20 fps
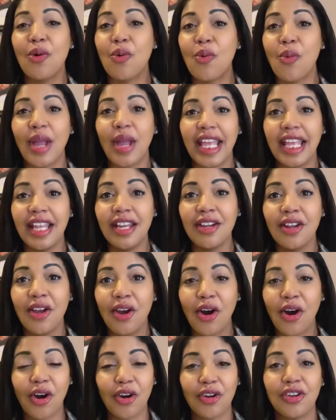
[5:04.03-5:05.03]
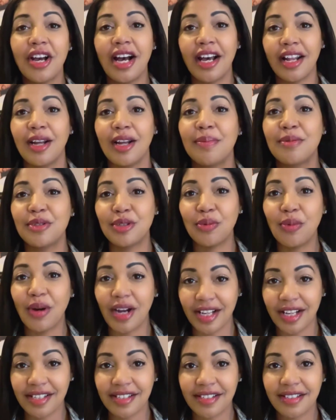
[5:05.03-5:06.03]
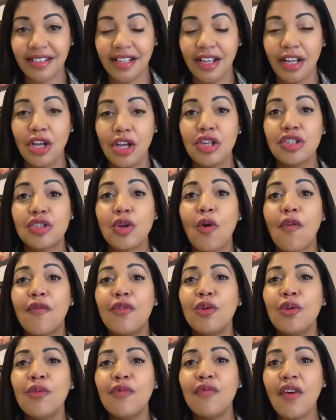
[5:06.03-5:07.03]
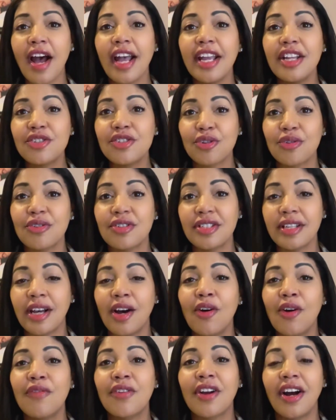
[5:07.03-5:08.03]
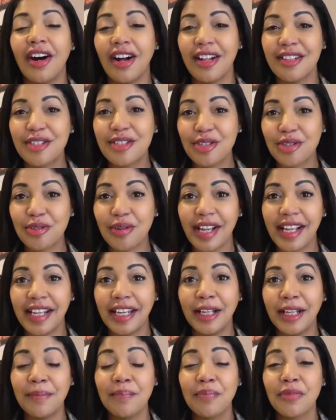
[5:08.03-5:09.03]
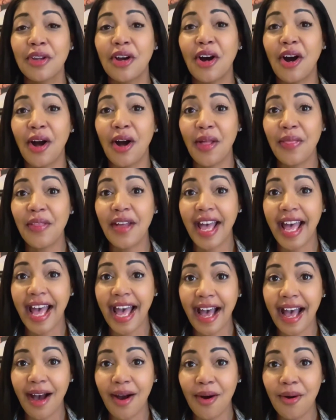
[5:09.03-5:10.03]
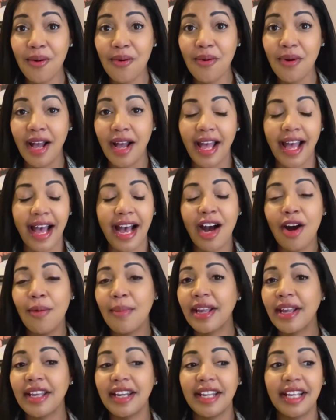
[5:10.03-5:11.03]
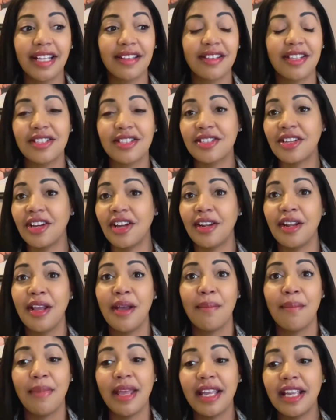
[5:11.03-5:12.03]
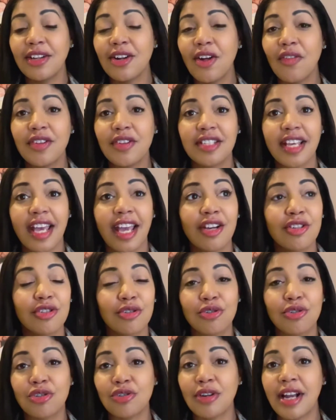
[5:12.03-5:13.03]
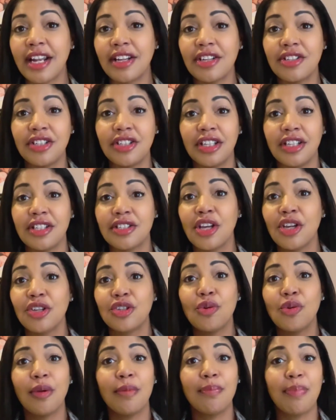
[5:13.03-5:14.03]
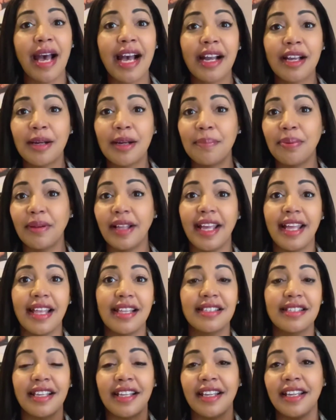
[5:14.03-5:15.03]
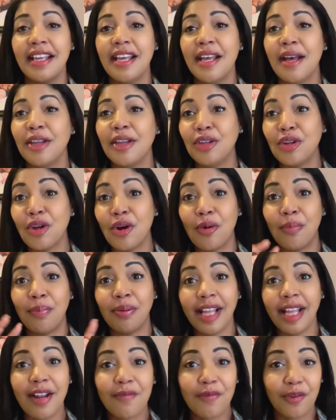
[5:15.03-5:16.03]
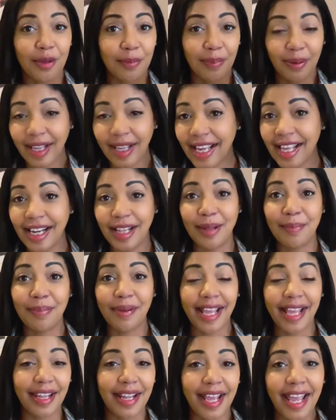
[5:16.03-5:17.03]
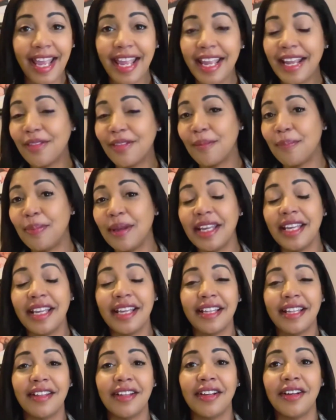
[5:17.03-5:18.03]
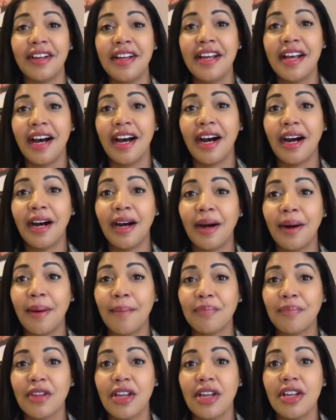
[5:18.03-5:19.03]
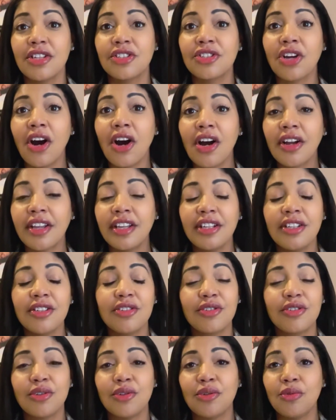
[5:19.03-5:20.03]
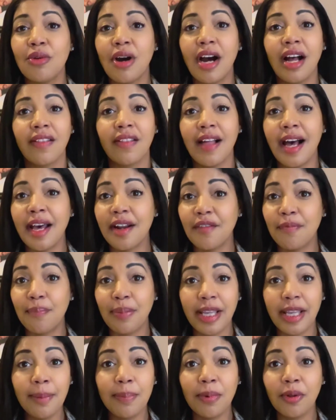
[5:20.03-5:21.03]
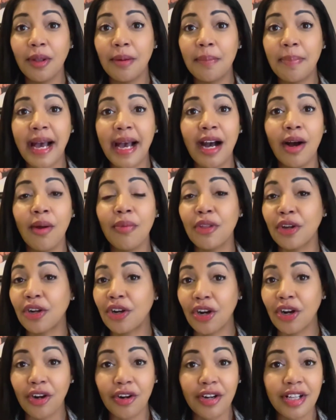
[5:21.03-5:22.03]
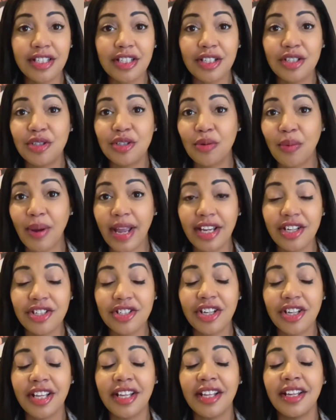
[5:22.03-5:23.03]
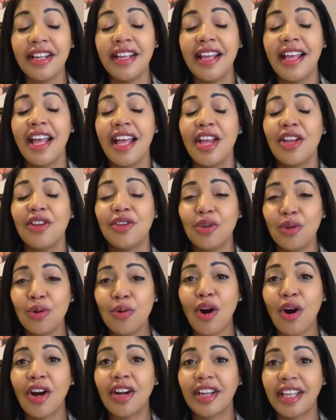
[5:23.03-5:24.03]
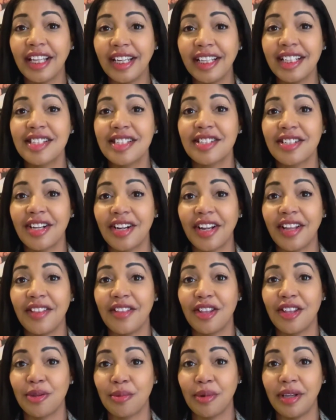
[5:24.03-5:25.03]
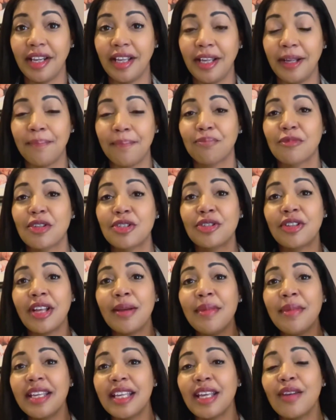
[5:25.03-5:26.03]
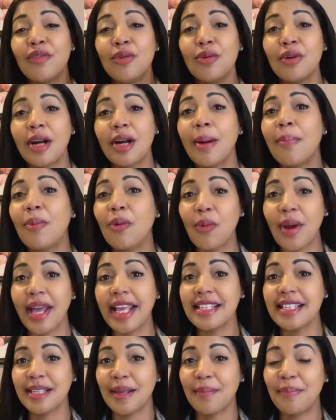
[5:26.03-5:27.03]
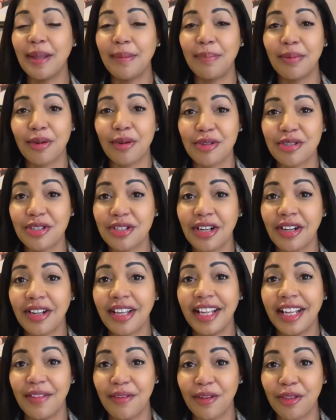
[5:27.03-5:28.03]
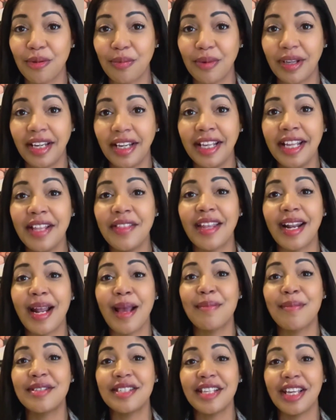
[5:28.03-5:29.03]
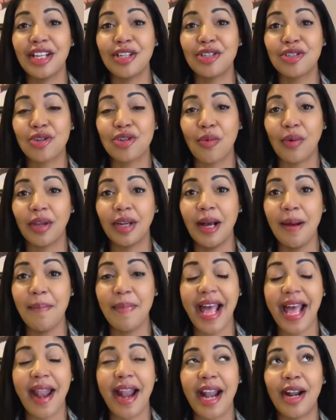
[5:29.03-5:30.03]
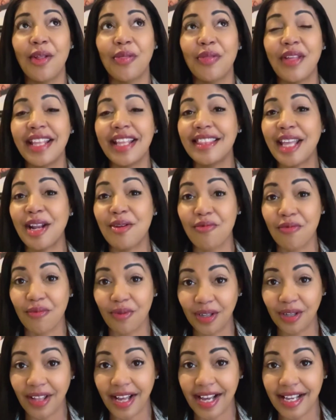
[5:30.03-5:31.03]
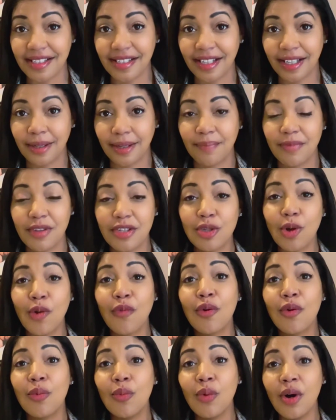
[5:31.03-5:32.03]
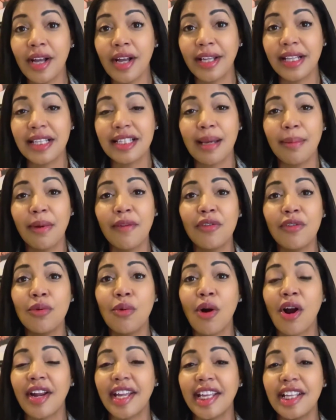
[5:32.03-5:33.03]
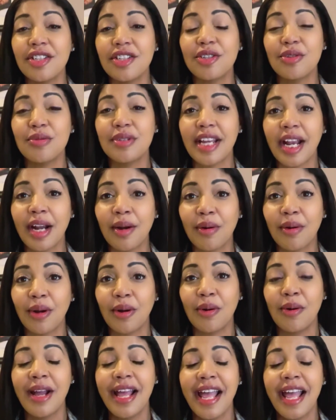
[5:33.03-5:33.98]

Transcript: when are not up to us. So if you find yourself concentrating on the how, how am I going to get this done? Making all these extra strategies, doing backup plans and, you know, plan for the plan and the, and the A and the B and the, um, talking to a lot of people about the current situation, you are getting stuck in the 3D. So let me give you a couple ways that people are stuck in the 3D that I'm seeing showing up and I don't think they realize it. So for one, some of you are into tarot